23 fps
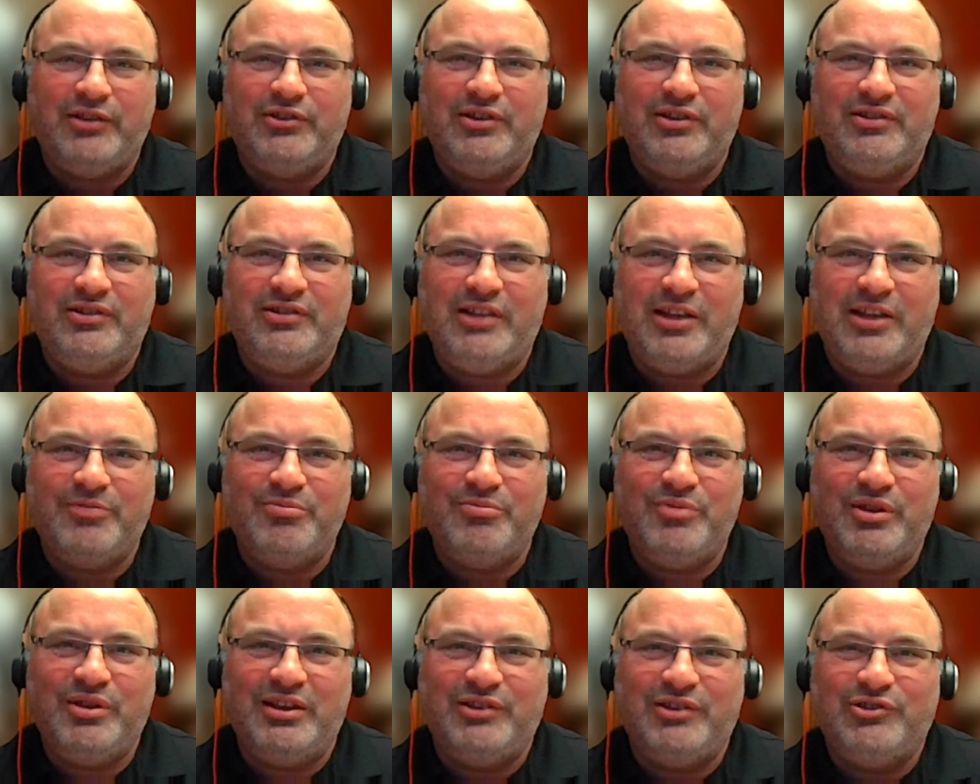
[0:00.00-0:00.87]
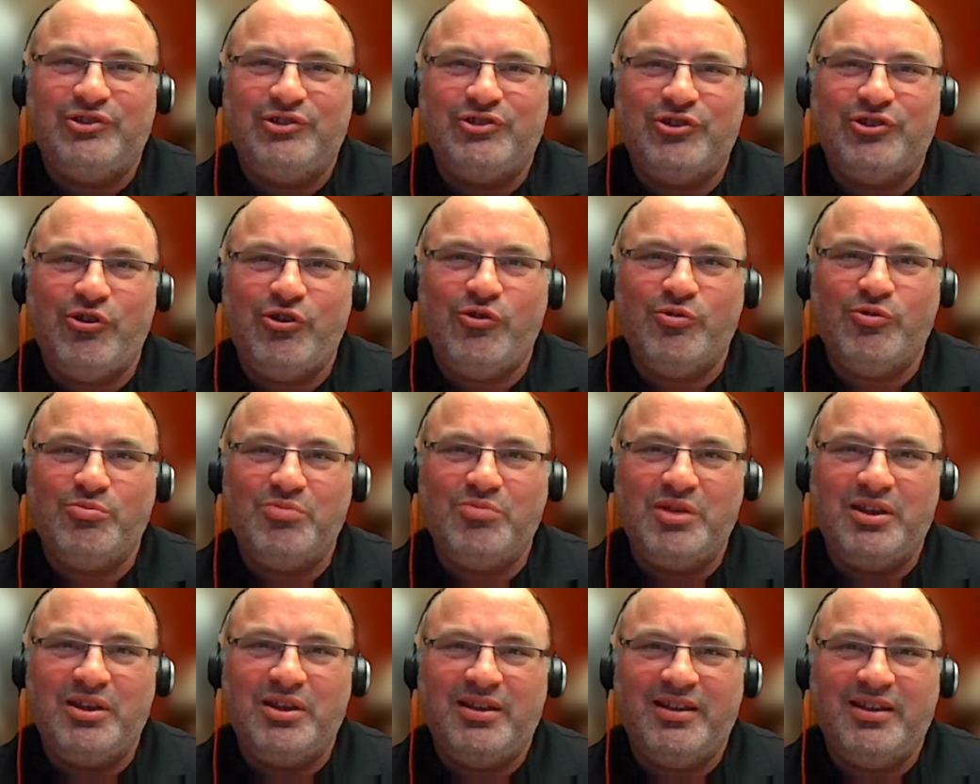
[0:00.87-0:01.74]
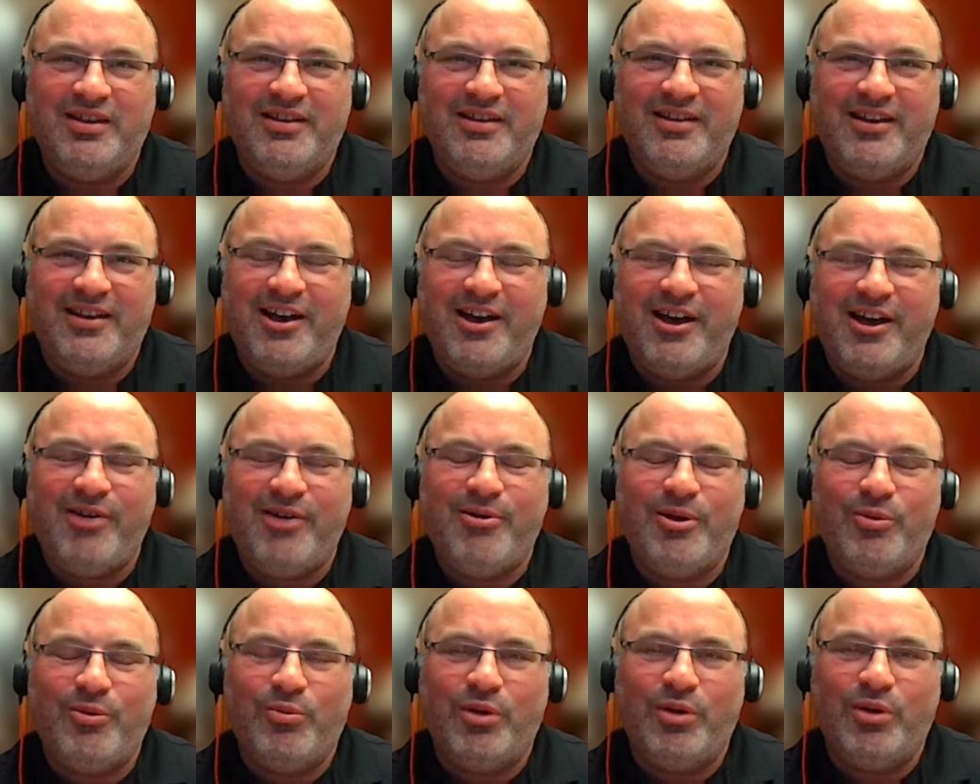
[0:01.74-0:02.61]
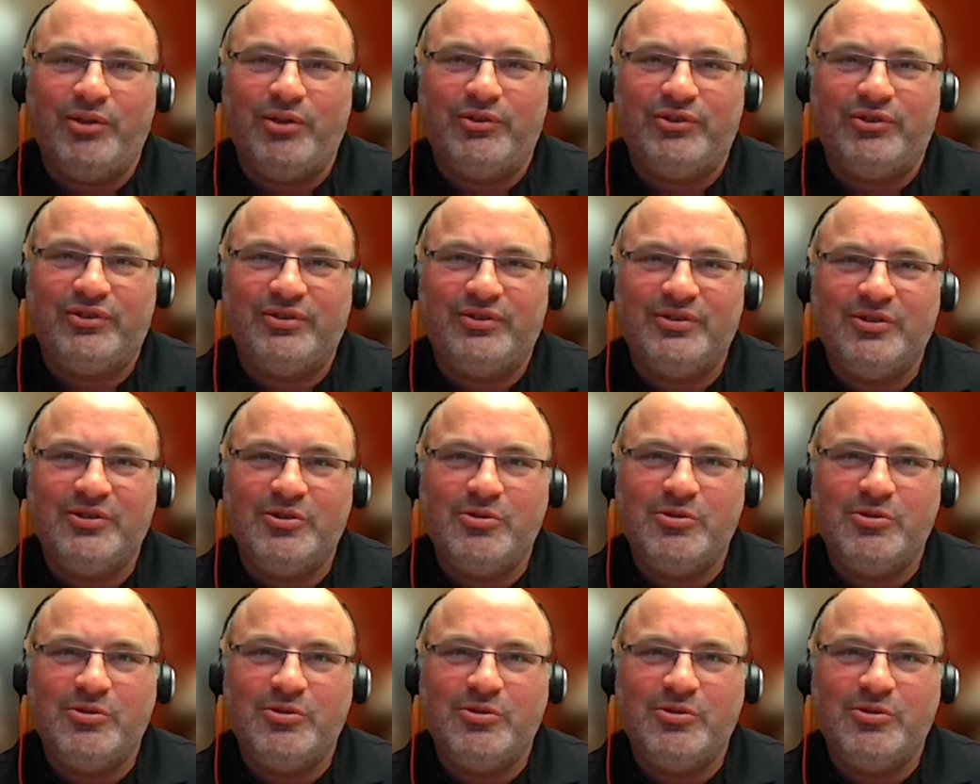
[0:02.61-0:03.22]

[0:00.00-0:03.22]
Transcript: he's letting me is showing me how I was.